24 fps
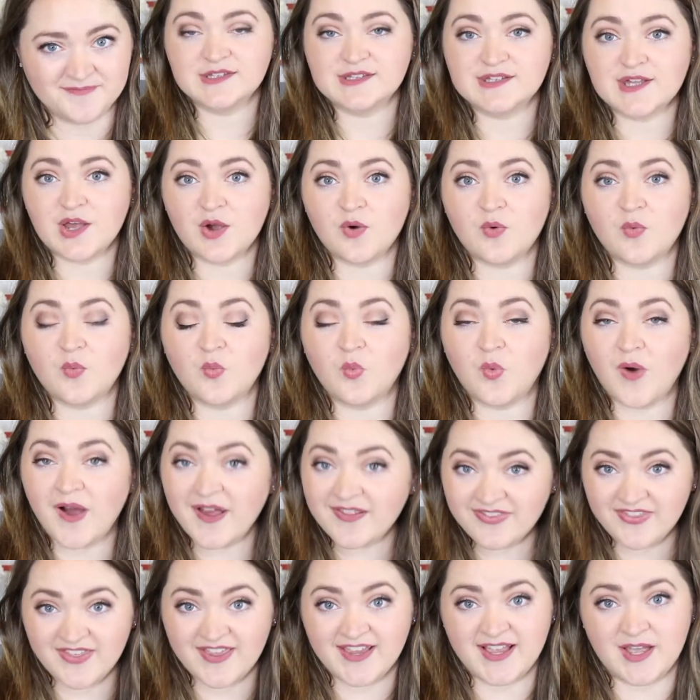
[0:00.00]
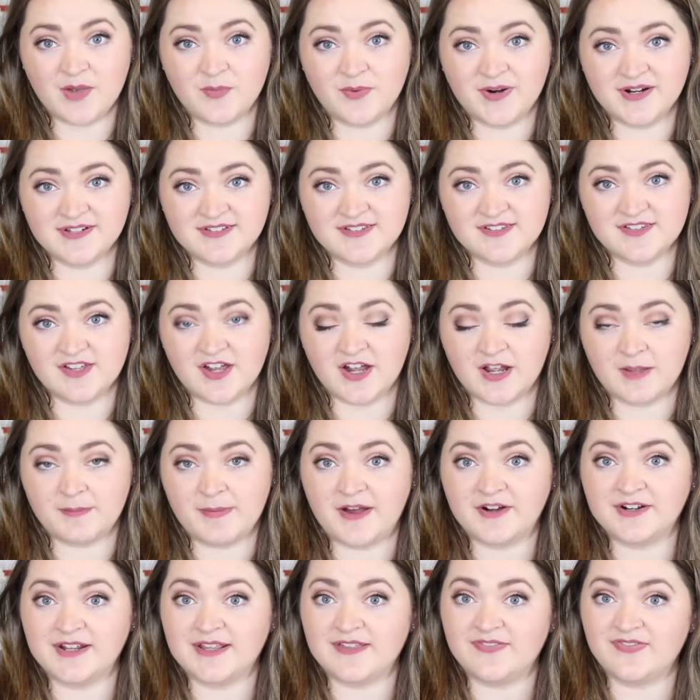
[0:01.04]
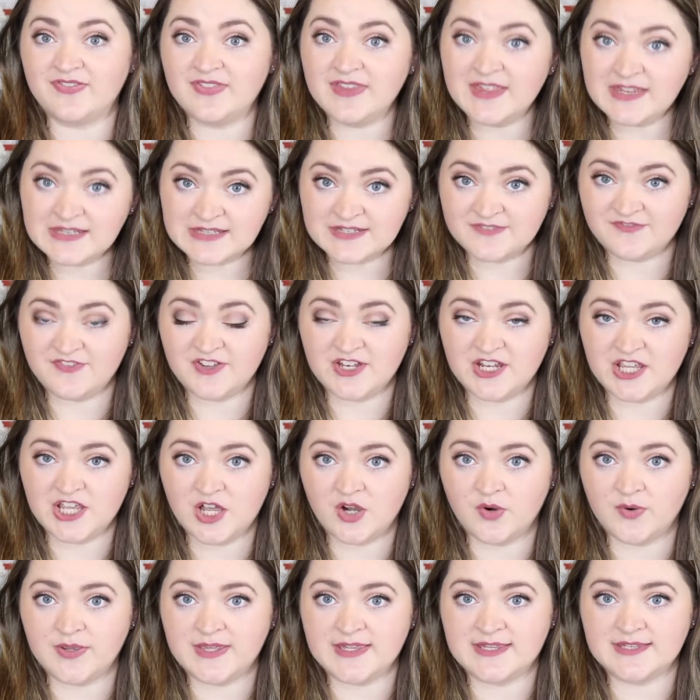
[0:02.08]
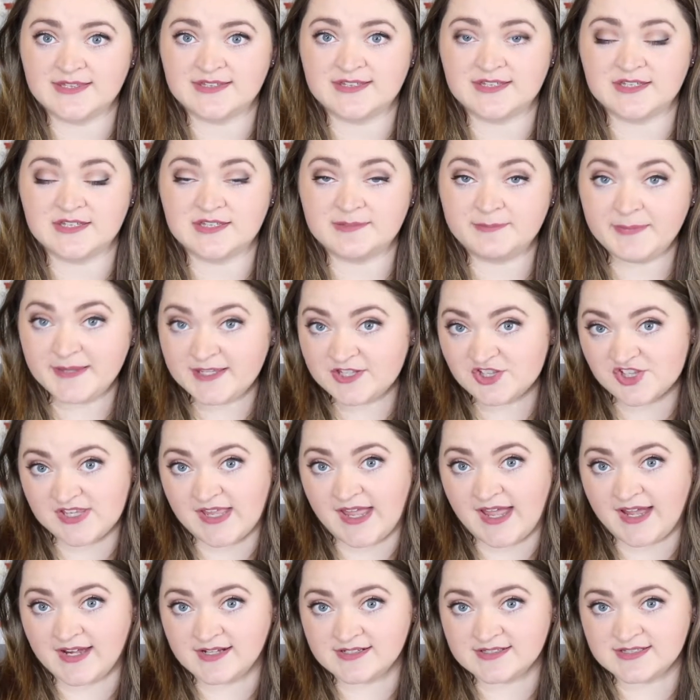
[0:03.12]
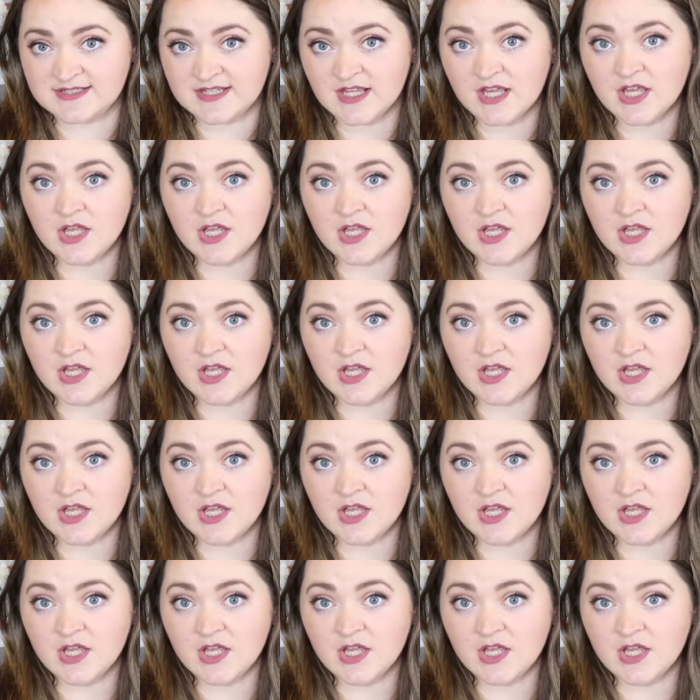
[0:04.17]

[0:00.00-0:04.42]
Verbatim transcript: So one thing I wanted to talk about in this video is speech tags,